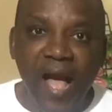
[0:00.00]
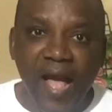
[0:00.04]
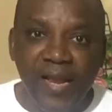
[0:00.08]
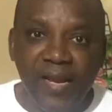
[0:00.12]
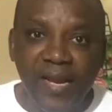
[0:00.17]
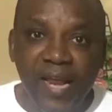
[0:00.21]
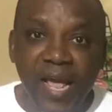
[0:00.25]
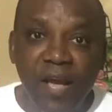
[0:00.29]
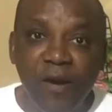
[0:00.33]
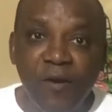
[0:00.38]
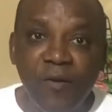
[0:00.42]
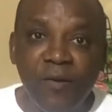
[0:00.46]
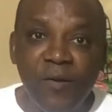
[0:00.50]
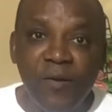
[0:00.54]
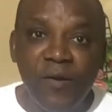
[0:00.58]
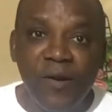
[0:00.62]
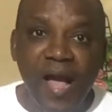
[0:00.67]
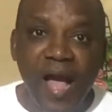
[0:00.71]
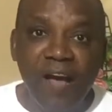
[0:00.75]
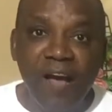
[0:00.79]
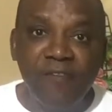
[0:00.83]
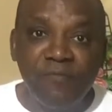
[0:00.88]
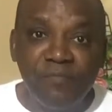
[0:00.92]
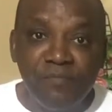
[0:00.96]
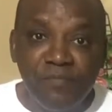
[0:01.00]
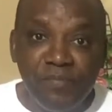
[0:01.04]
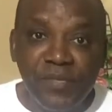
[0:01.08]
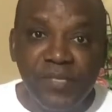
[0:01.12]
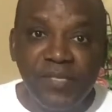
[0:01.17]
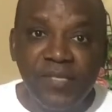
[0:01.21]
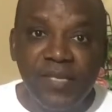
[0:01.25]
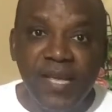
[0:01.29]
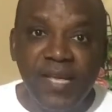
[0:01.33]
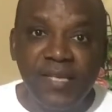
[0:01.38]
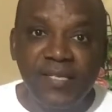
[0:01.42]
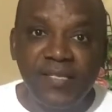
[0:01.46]
I now have
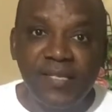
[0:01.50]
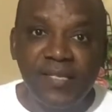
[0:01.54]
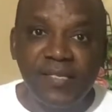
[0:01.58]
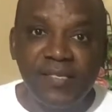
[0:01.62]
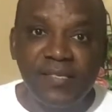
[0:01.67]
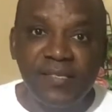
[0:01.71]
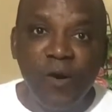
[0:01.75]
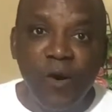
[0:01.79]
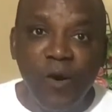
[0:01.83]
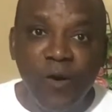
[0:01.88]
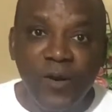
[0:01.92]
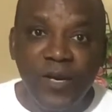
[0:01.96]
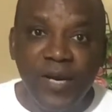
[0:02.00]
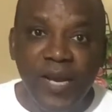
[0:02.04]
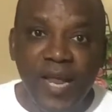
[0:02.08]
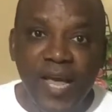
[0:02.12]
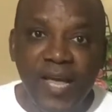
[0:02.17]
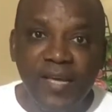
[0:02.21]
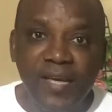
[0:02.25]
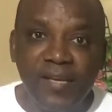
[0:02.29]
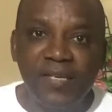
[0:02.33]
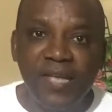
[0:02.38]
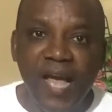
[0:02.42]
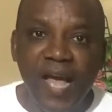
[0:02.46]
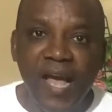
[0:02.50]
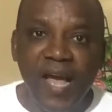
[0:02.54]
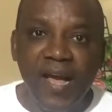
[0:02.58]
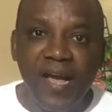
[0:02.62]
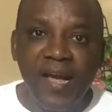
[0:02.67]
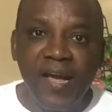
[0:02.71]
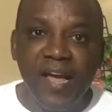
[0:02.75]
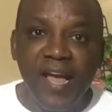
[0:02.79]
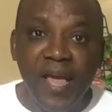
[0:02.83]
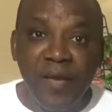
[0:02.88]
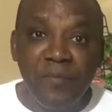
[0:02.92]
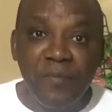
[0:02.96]
businesses online
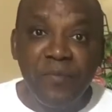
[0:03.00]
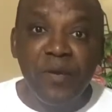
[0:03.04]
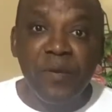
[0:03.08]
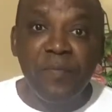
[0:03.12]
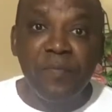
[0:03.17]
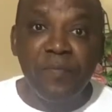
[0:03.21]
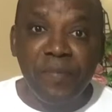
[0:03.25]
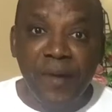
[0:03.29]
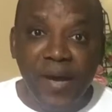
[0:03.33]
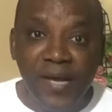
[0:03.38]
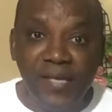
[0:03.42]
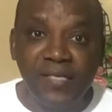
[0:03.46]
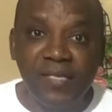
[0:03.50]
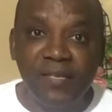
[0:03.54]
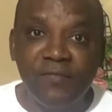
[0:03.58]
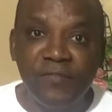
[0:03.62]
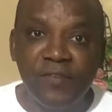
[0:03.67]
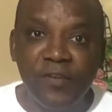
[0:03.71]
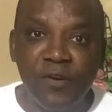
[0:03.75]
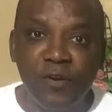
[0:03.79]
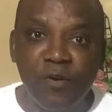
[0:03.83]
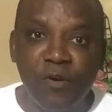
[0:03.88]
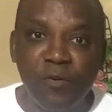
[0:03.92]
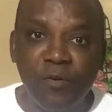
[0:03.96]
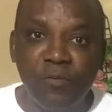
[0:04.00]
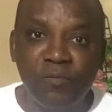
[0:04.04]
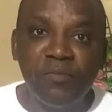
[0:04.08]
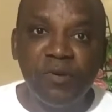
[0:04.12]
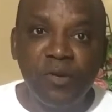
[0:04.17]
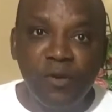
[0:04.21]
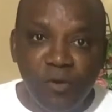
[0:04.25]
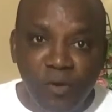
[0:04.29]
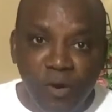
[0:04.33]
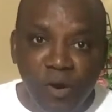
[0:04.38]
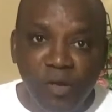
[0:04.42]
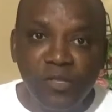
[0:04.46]
that earn me passive income
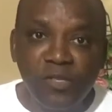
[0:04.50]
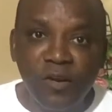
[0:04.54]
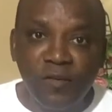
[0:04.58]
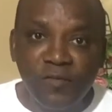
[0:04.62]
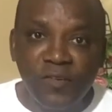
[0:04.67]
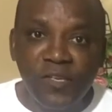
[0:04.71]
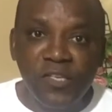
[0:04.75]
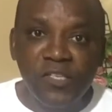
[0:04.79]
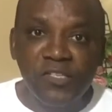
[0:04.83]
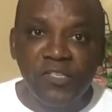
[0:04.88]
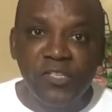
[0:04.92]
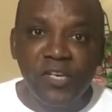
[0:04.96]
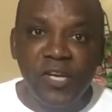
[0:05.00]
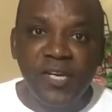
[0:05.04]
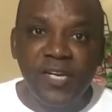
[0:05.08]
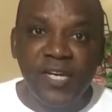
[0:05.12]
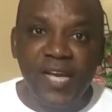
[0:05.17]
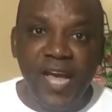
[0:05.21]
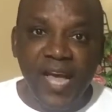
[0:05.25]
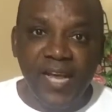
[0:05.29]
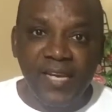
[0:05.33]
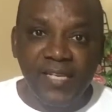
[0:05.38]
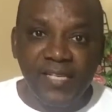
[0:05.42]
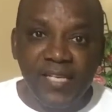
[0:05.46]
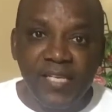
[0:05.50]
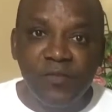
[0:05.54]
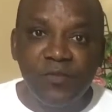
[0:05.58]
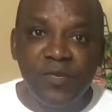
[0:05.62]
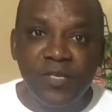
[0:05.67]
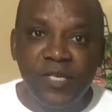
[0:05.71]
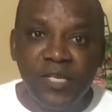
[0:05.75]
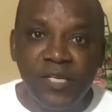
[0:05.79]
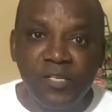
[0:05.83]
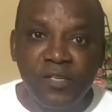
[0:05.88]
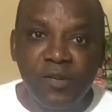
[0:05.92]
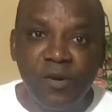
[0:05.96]
because of this training I did
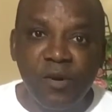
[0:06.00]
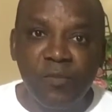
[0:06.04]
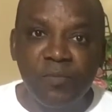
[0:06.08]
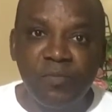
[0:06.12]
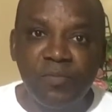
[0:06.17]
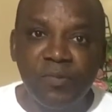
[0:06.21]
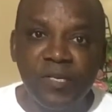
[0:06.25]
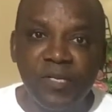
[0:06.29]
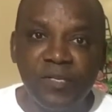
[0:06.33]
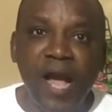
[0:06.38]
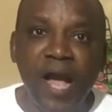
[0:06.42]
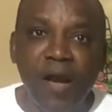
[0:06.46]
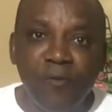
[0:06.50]
with this company.